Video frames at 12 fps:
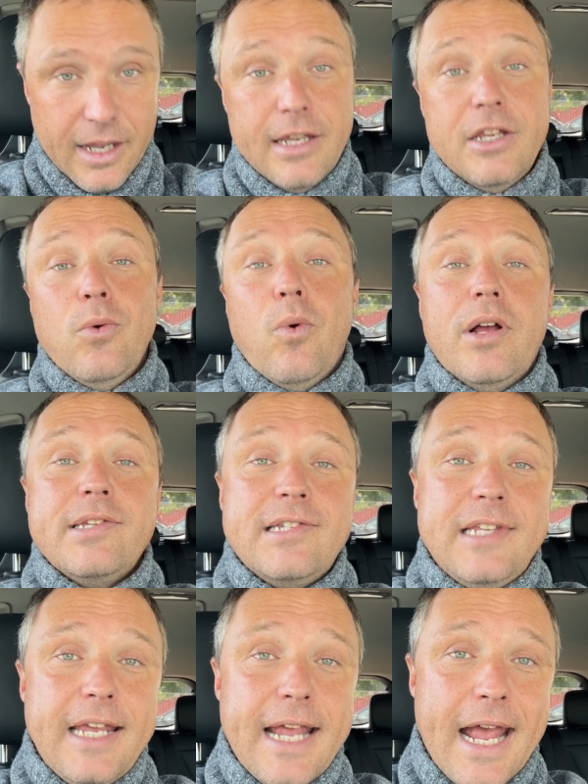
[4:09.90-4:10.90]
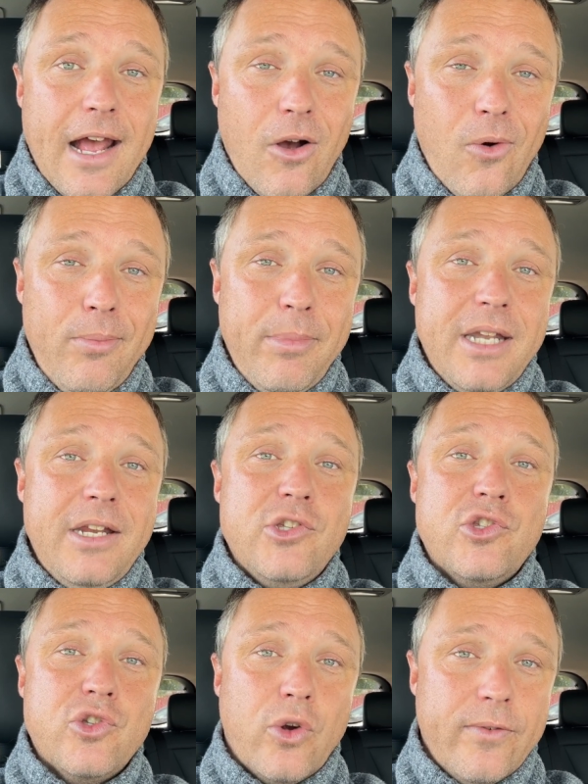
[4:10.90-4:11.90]
You want to see how many
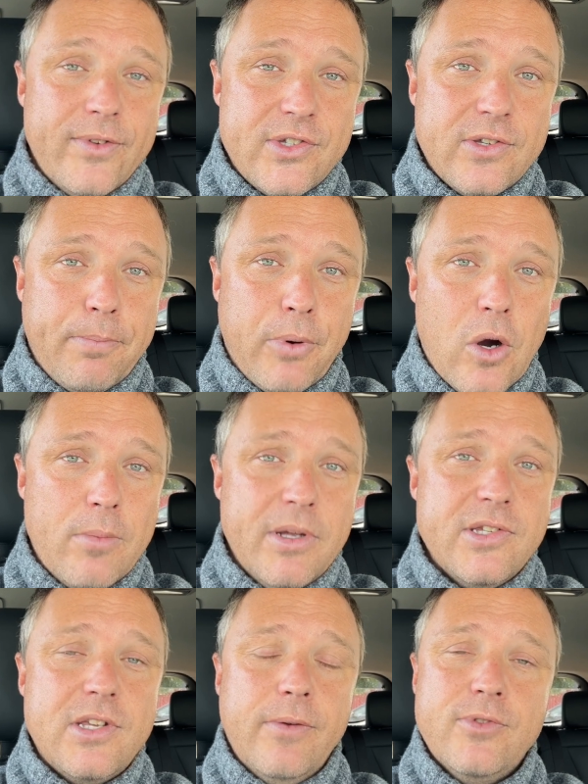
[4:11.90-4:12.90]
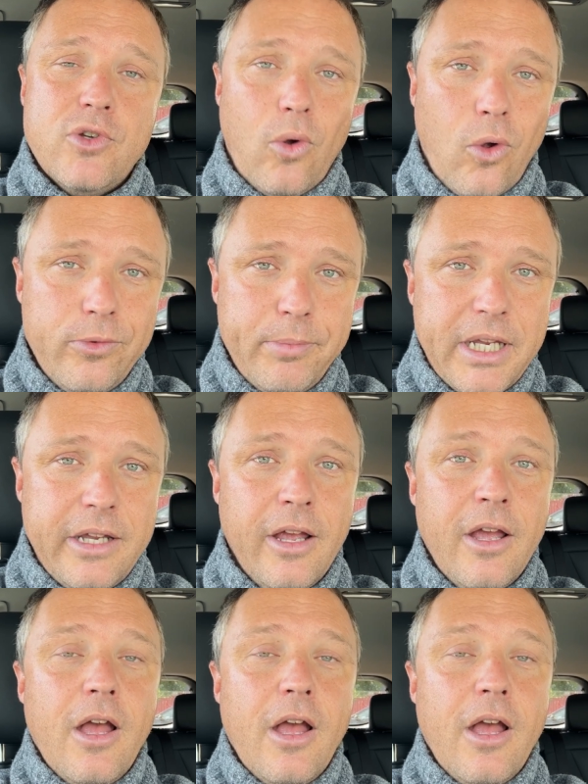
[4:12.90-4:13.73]
service departments have told me